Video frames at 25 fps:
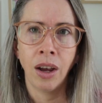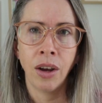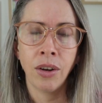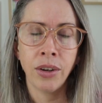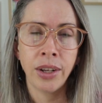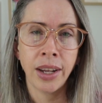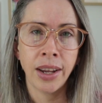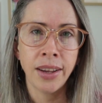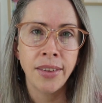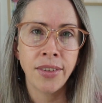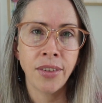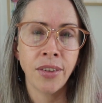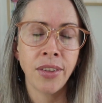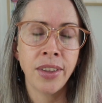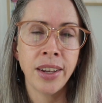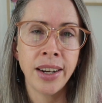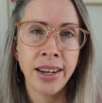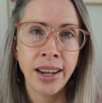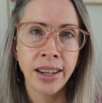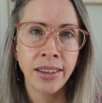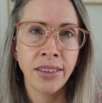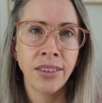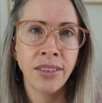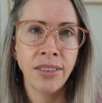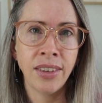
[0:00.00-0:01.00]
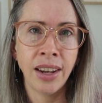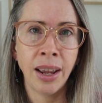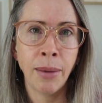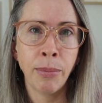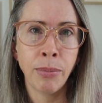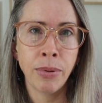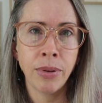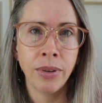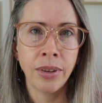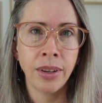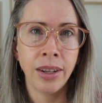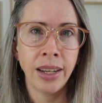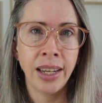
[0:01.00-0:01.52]
Okay, so the next
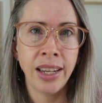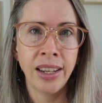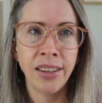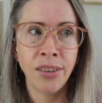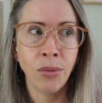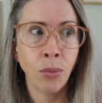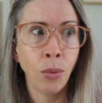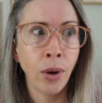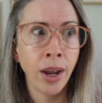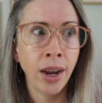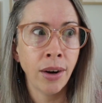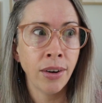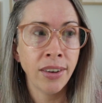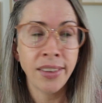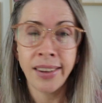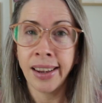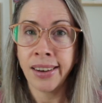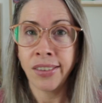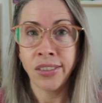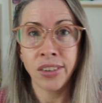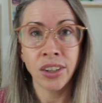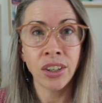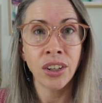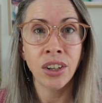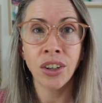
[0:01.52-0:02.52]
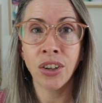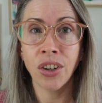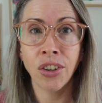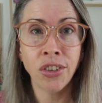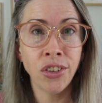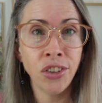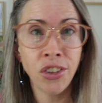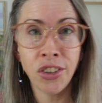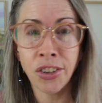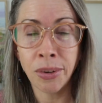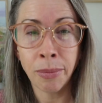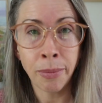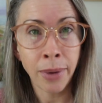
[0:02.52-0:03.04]
step is where it's actually going to
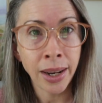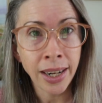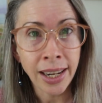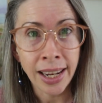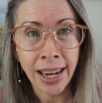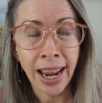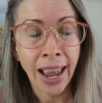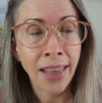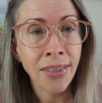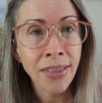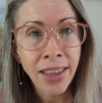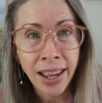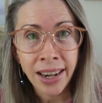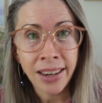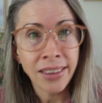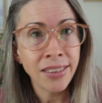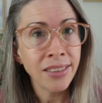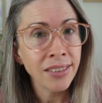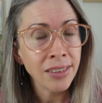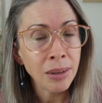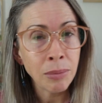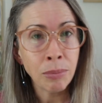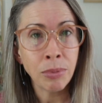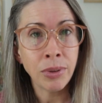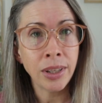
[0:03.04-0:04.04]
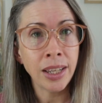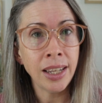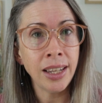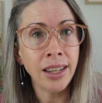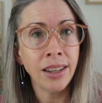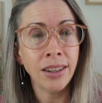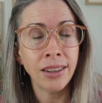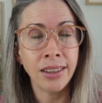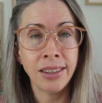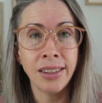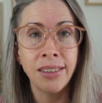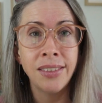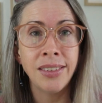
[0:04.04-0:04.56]
cost you some money, and that is
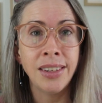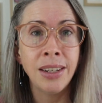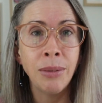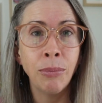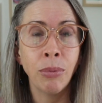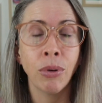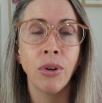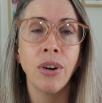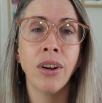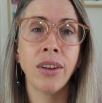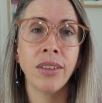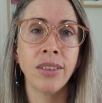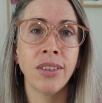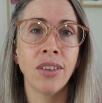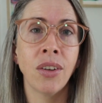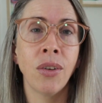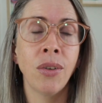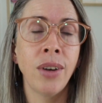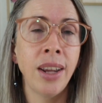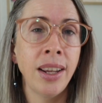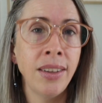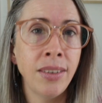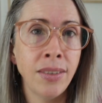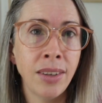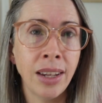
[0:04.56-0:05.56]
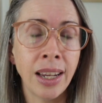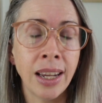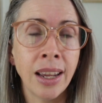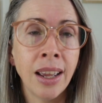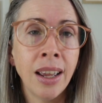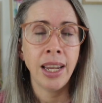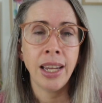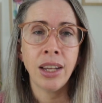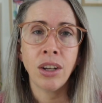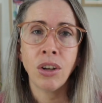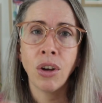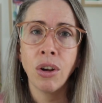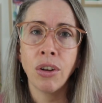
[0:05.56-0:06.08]
simply listing products on Etsy.
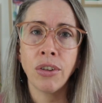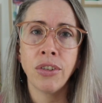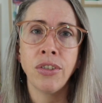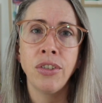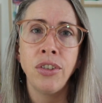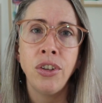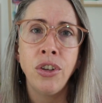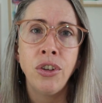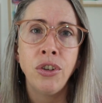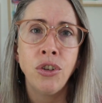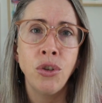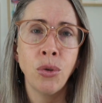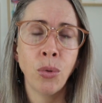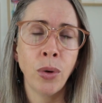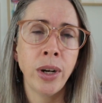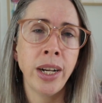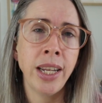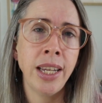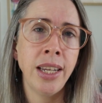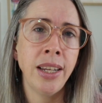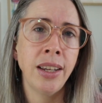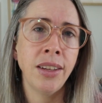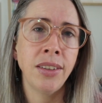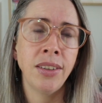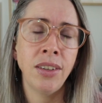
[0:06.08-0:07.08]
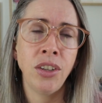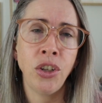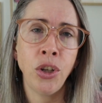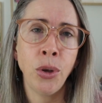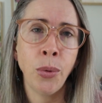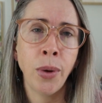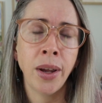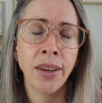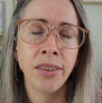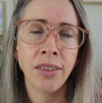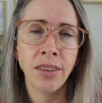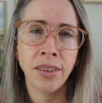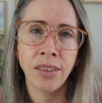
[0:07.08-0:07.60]
It costs you 20
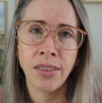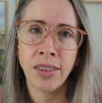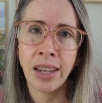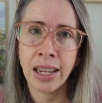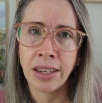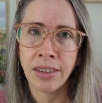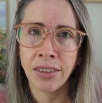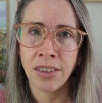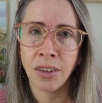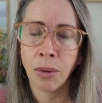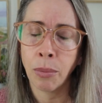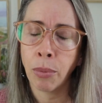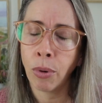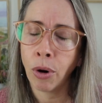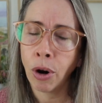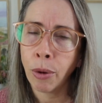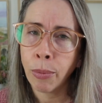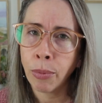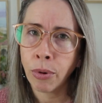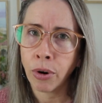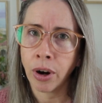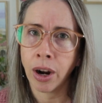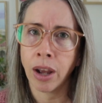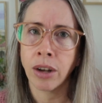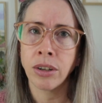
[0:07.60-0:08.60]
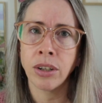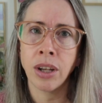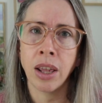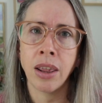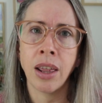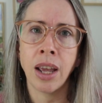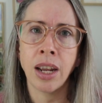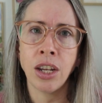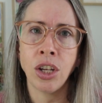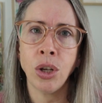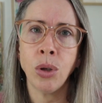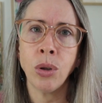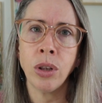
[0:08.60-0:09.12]
US cents per product
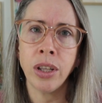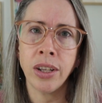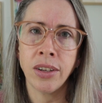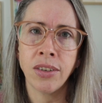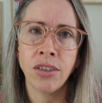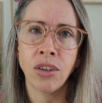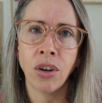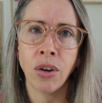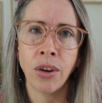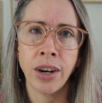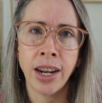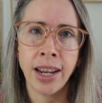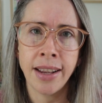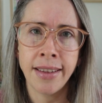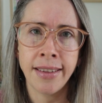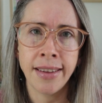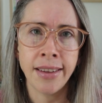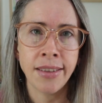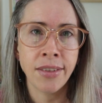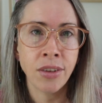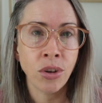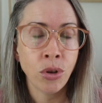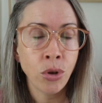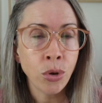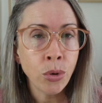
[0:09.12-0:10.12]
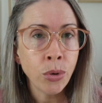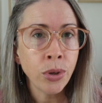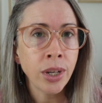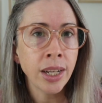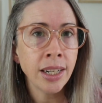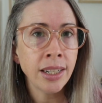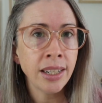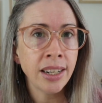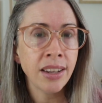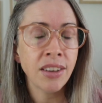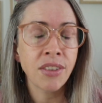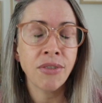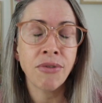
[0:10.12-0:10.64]
that you list on Etsy. So you
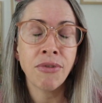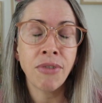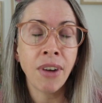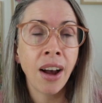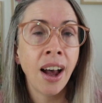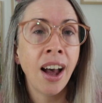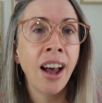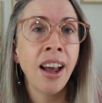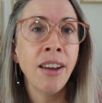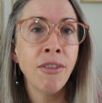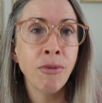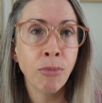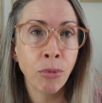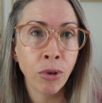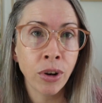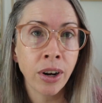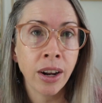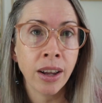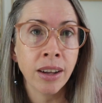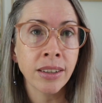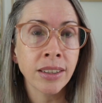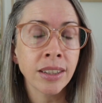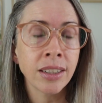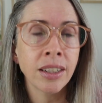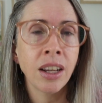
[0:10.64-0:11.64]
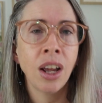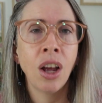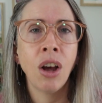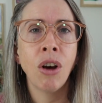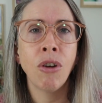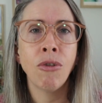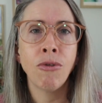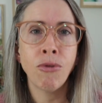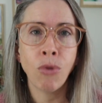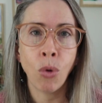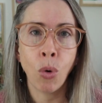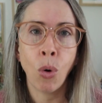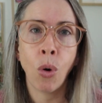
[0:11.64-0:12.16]
can list 5 products
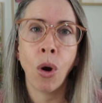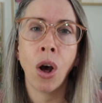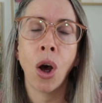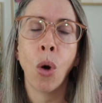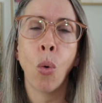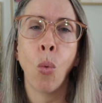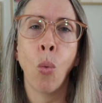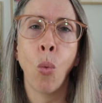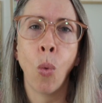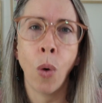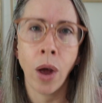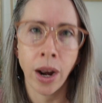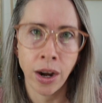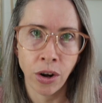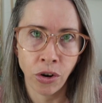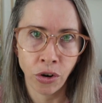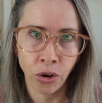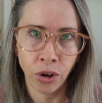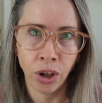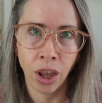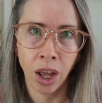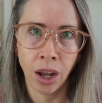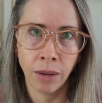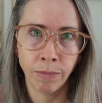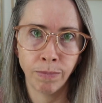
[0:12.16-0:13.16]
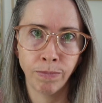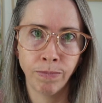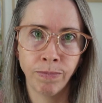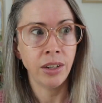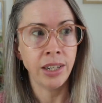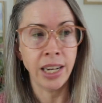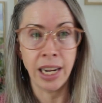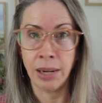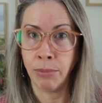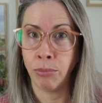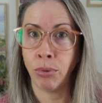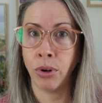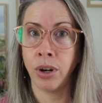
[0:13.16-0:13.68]
for $1,
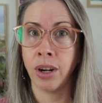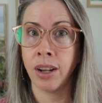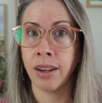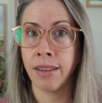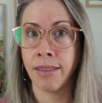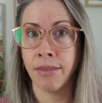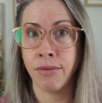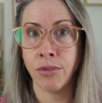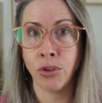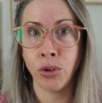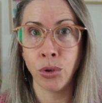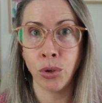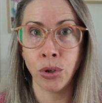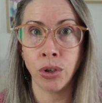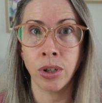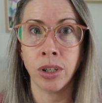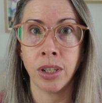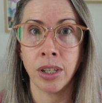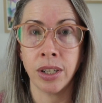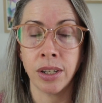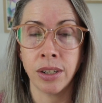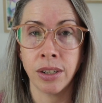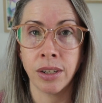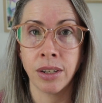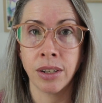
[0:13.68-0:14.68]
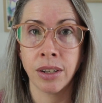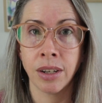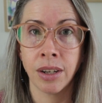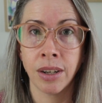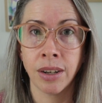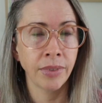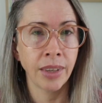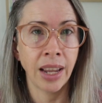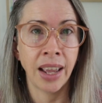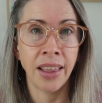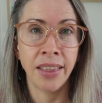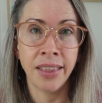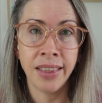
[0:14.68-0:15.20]
10 products for $2,
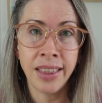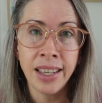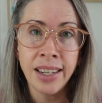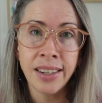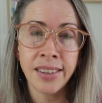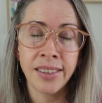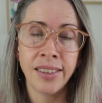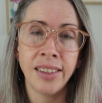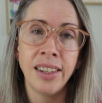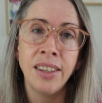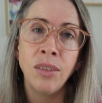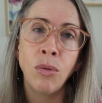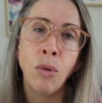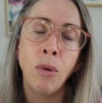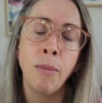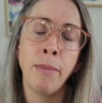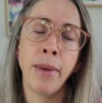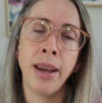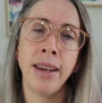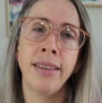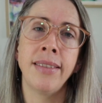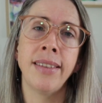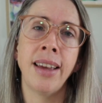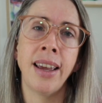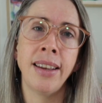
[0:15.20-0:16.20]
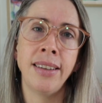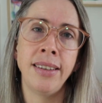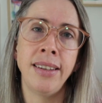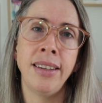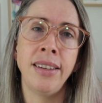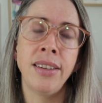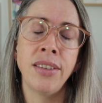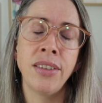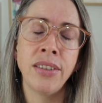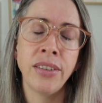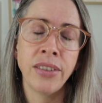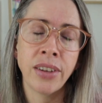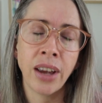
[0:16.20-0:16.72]
And this is what makes
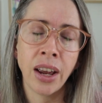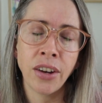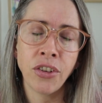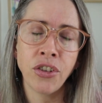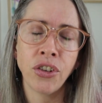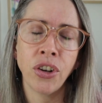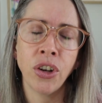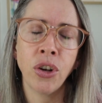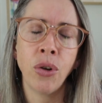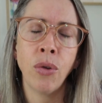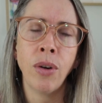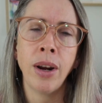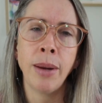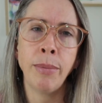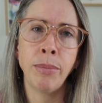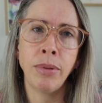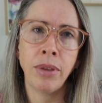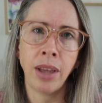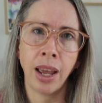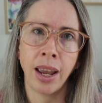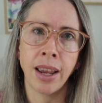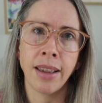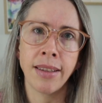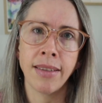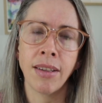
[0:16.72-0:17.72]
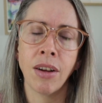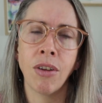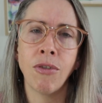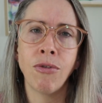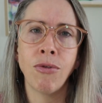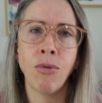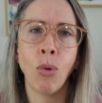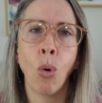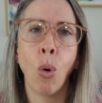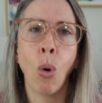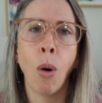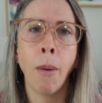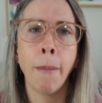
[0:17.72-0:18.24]
Etsy such a great place
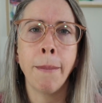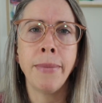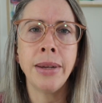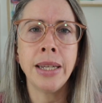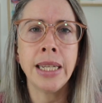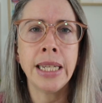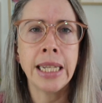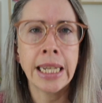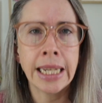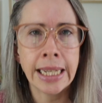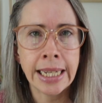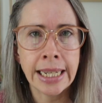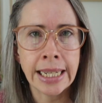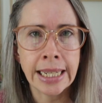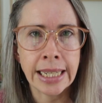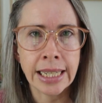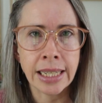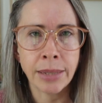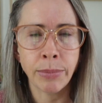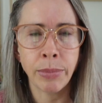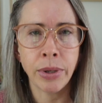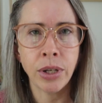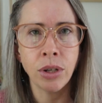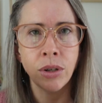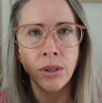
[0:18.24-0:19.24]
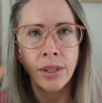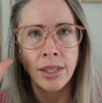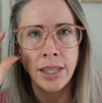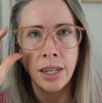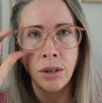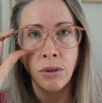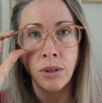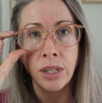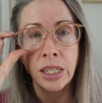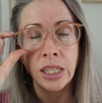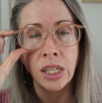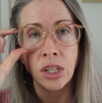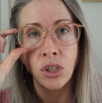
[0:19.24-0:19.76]
for beginners, because
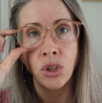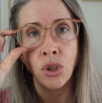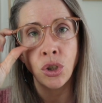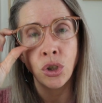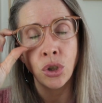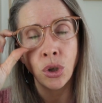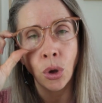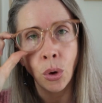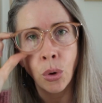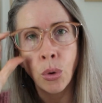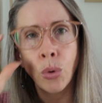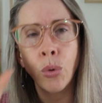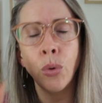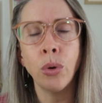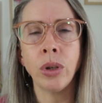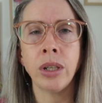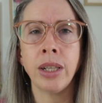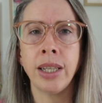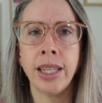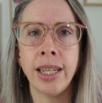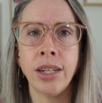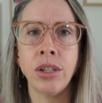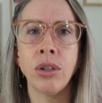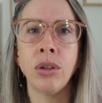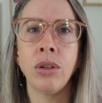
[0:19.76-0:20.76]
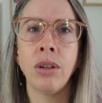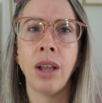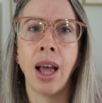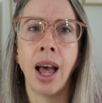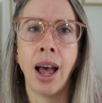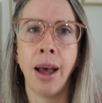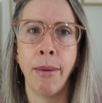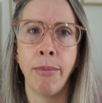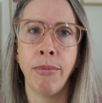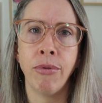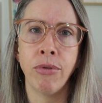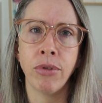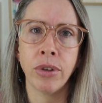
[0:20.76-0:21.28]
there is so little
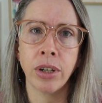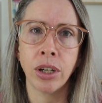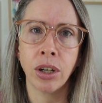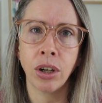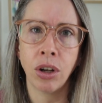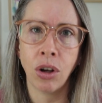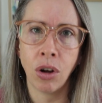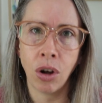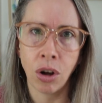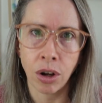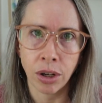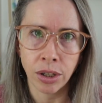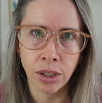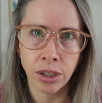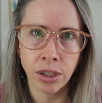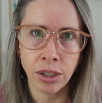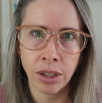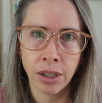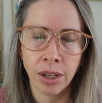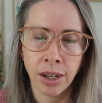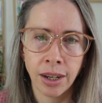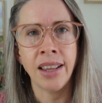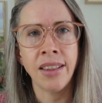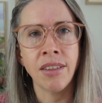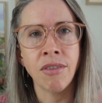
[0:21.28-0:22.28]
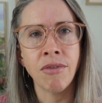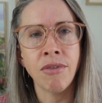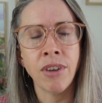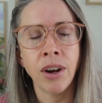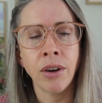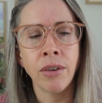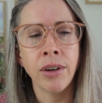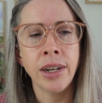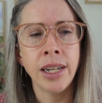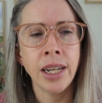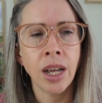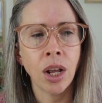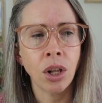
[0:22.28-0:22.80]
upfront cost. It's a
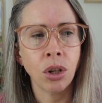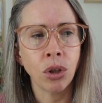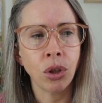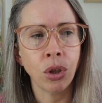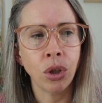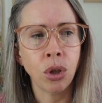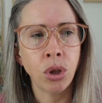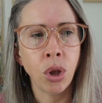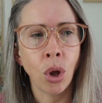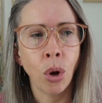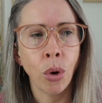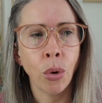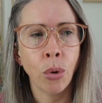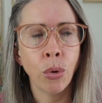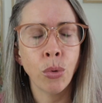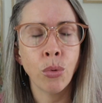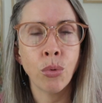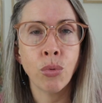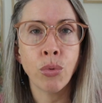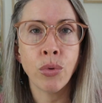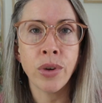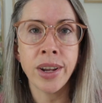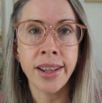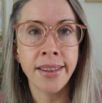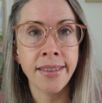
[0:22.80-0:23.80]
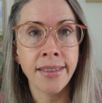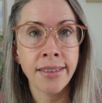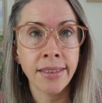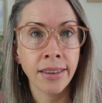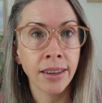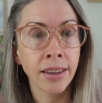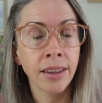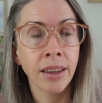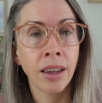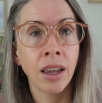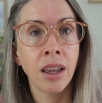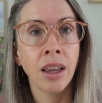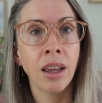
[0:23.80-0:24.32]
very low
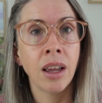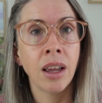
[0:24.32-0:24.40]
risk,